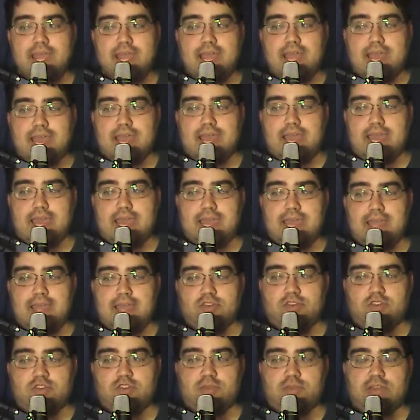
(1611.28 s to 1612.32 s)

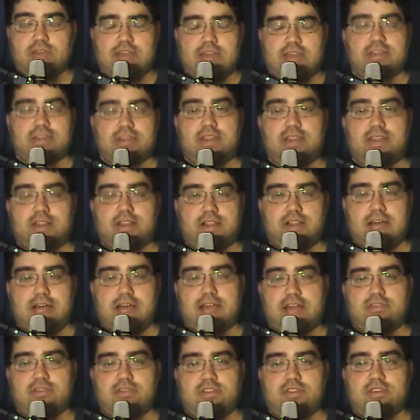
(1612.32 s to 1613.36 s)
And she was asking the
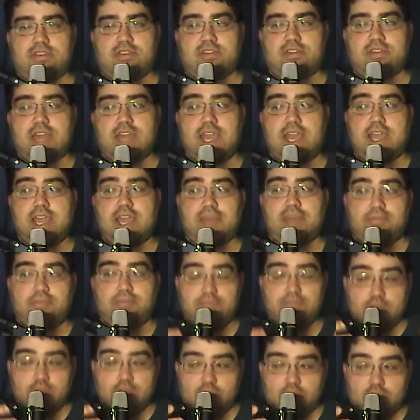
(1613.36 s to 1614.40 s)
classes, hey,
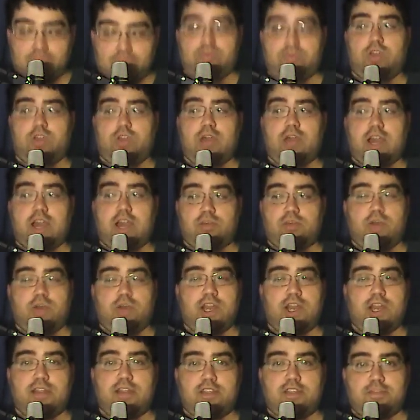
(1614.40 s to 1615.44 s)
you know, do you guys
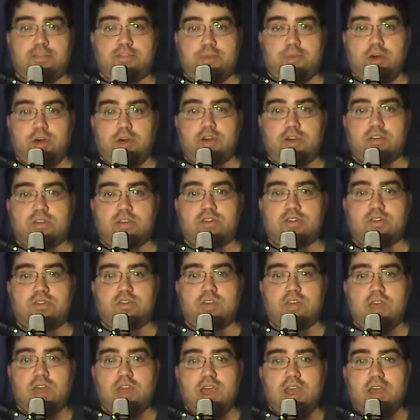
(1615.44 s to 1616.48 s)
want any of these
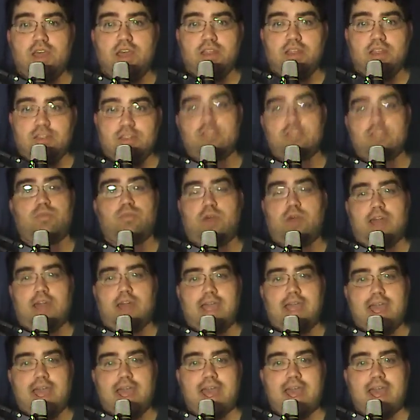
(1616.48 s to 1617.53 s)
books? this is what
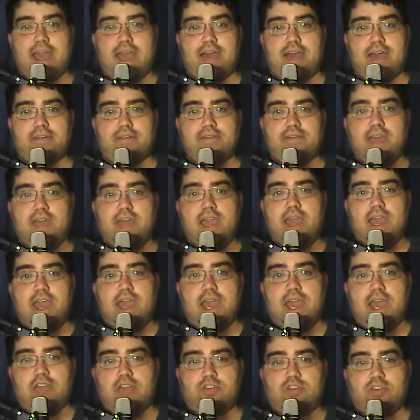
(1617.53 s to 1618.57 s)
I have.
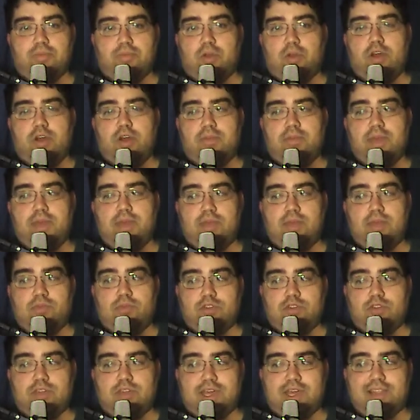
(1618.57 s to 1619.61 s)
And she brought him in
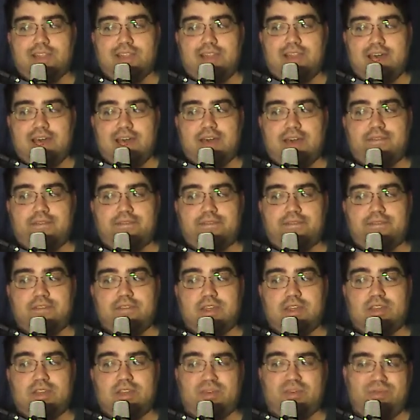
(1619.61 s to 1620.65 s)
what she had left.
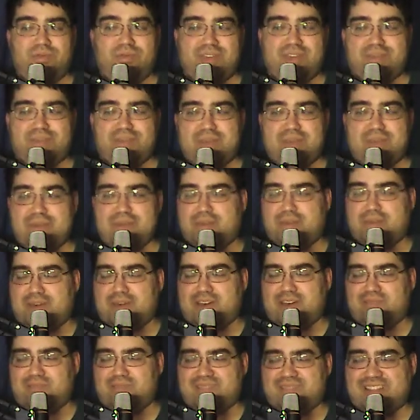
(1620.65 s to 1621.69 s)
It was like maybe
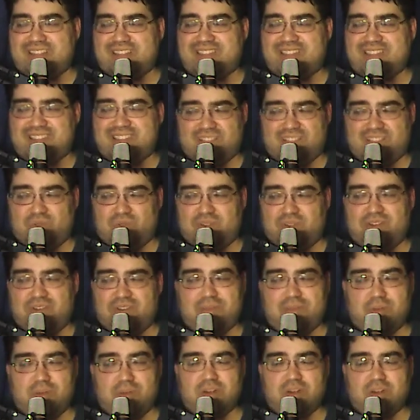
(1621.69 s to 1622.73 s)
about, I'd say like
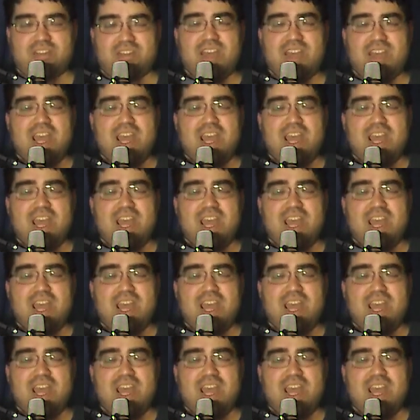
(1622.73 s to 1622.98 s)
25 books.